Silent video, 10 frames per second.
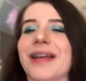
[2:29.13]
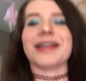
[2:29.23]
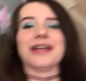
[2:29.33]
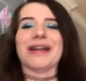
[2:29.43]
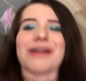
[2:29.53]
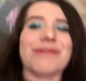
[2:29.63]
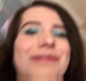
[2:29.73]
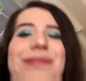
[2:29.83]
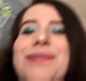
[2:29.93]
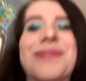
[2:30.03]
Like, you
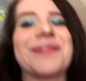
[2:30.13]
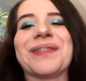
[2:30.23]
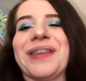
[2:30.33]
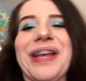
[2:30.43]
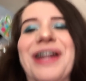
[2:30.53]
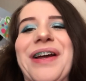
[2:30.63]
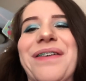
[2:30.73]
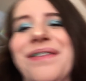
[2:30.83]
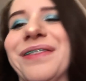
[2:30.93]
know, you know.